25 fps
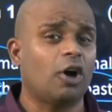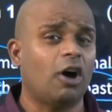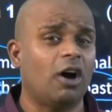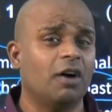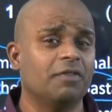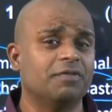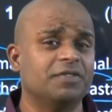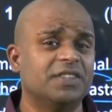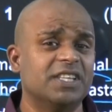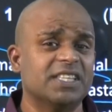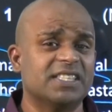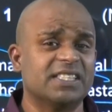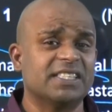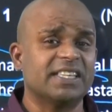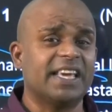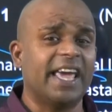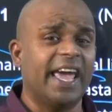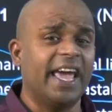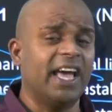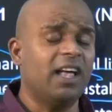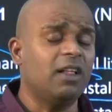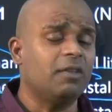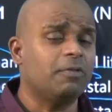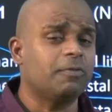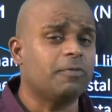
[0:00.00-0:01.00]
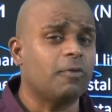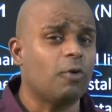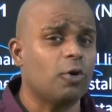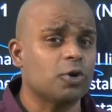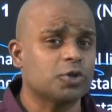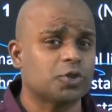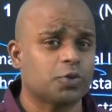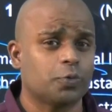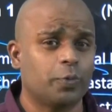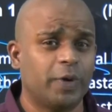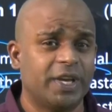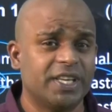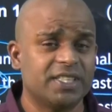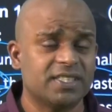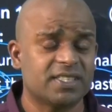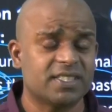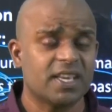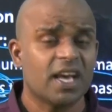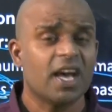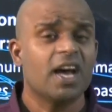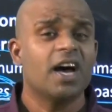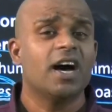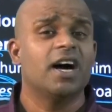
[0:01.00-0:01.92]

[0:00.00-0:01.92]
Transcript: of this gale force winds